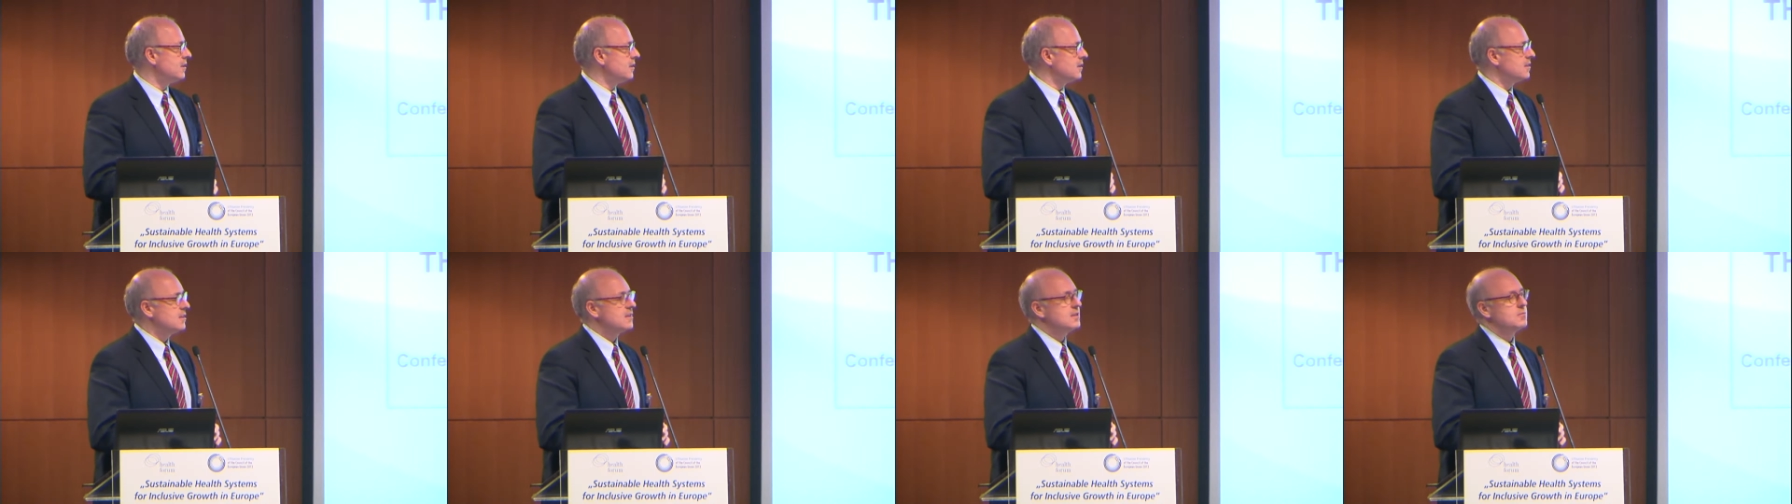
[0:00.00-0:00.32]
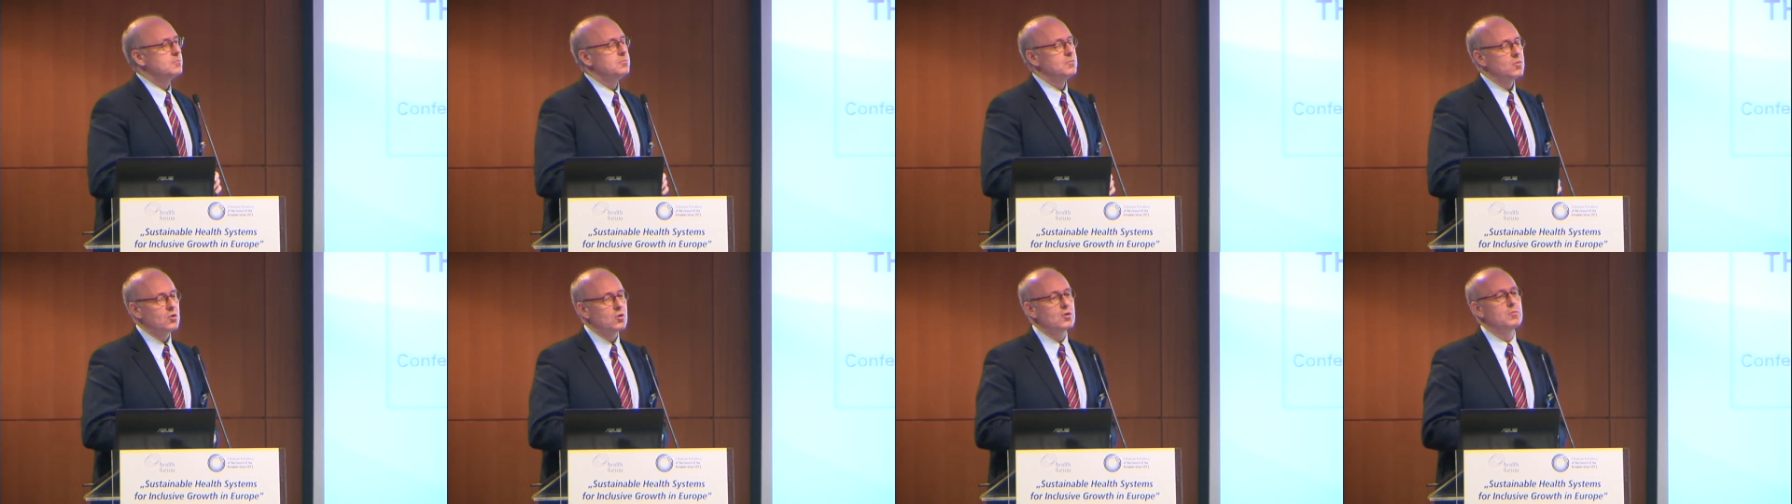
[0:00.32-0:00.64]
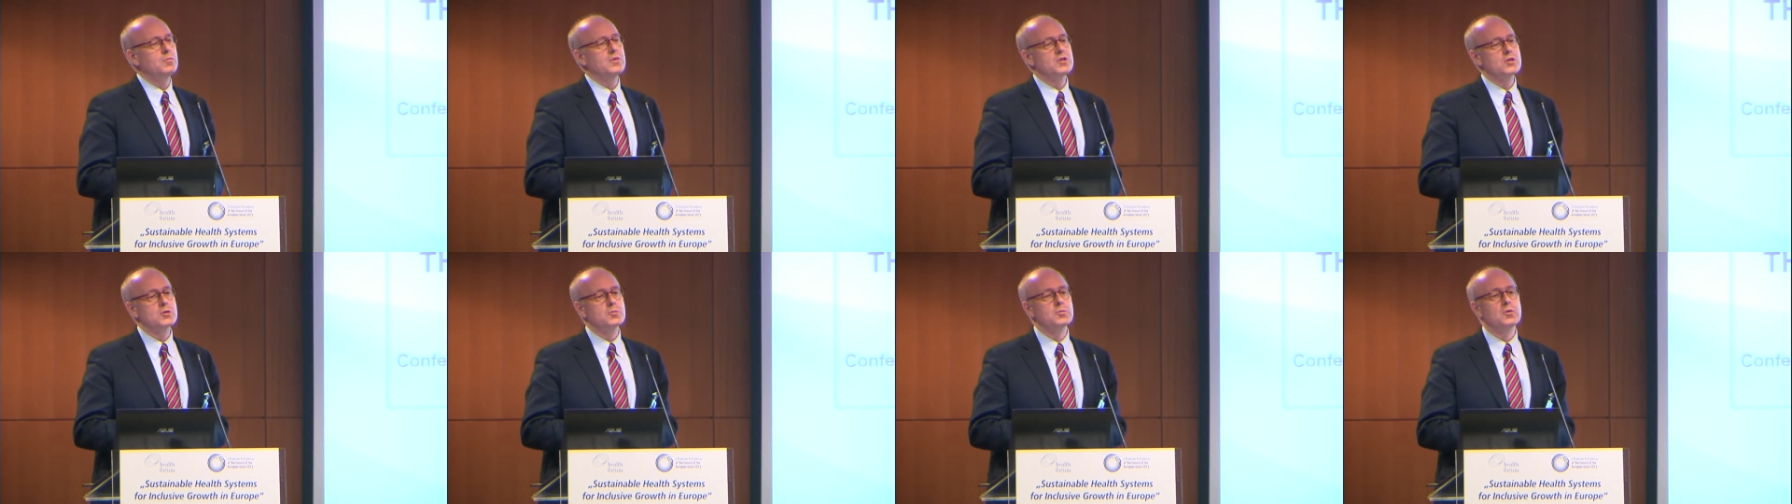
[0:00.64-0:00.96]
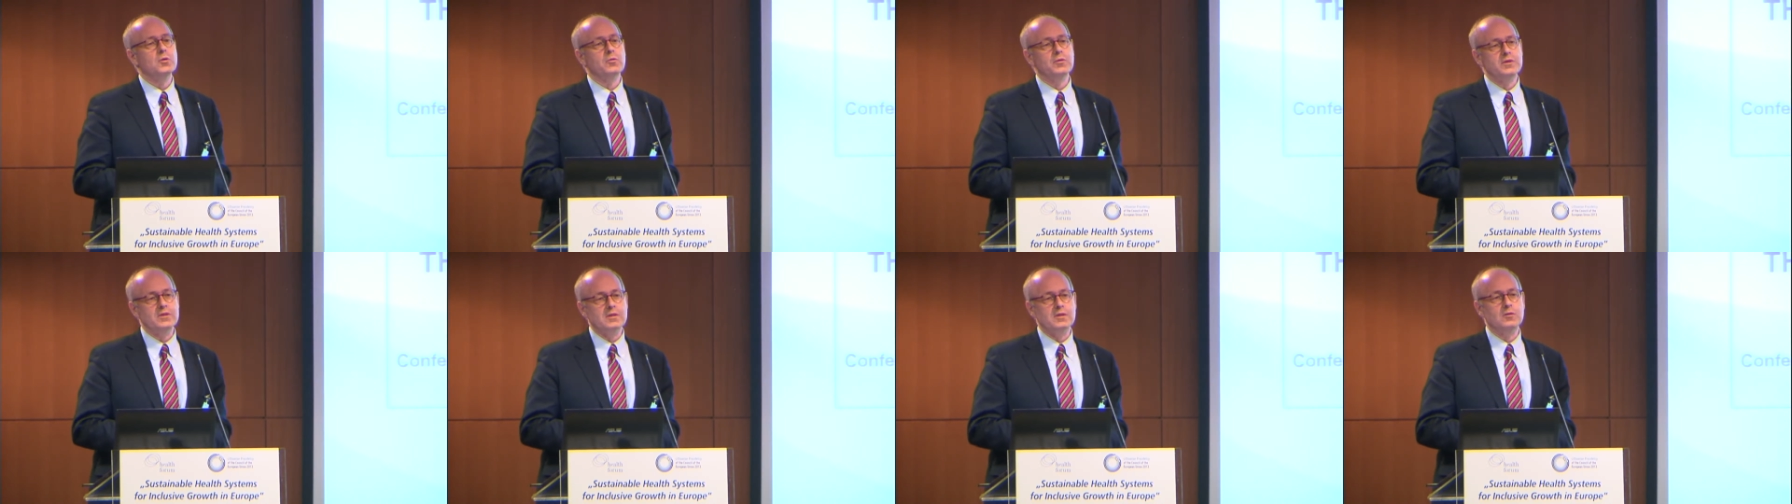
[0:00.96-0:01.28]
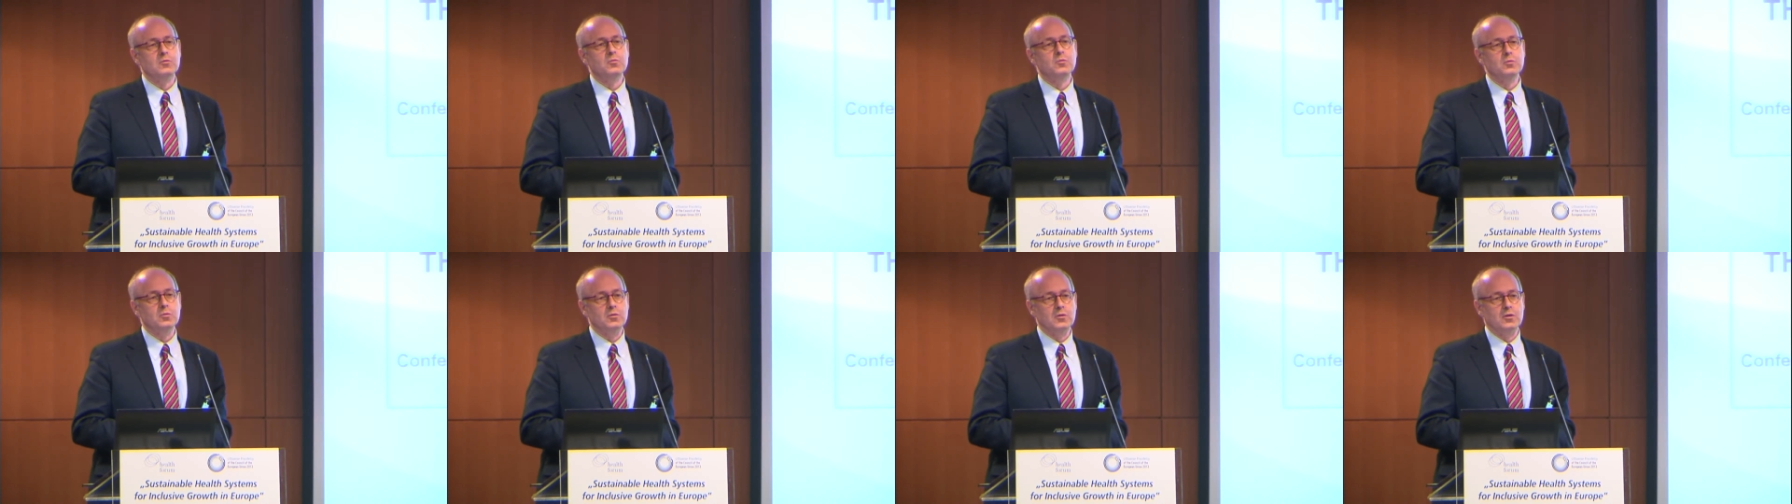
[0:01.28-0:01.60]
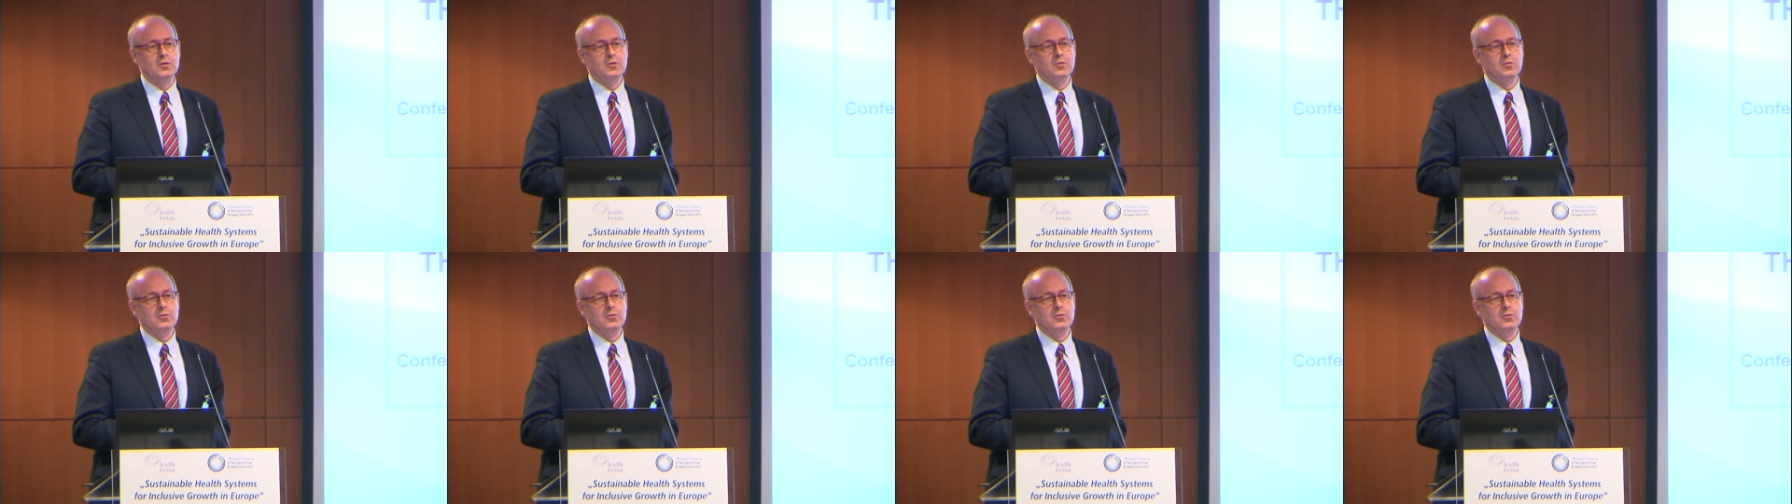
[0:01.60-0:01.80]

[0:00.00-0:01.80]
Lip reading: this is much more recent work.